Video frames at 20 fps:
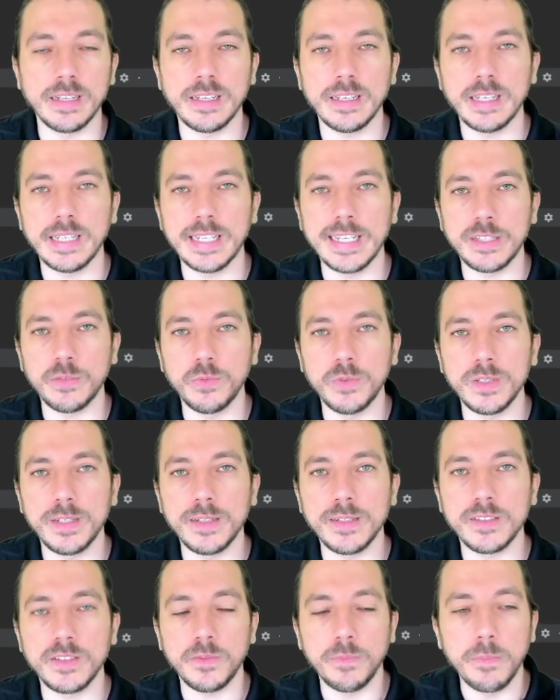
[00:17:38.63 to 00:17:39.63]
it
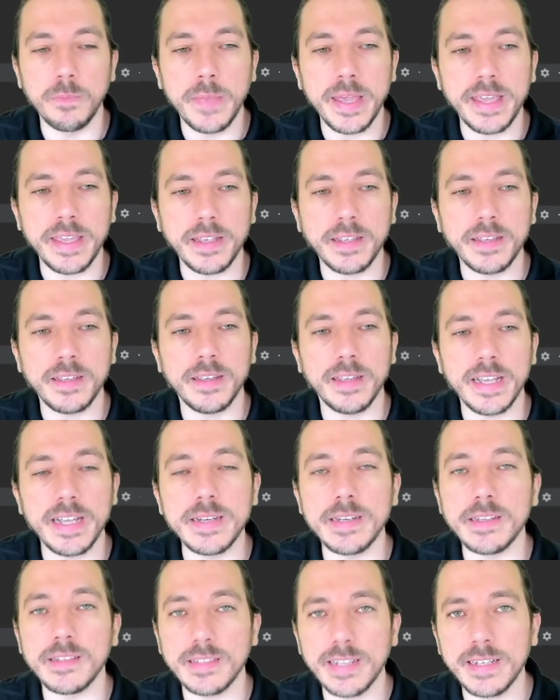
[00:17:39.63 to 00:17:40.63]
wouldn't make any
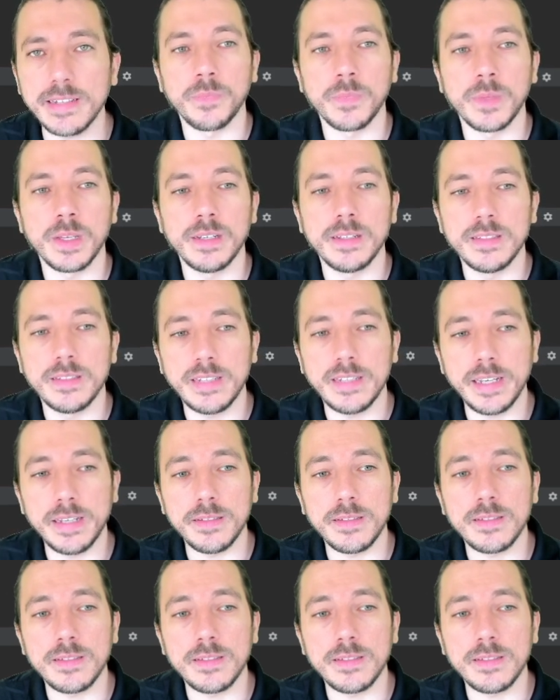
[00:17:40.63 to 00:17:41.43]
sense, since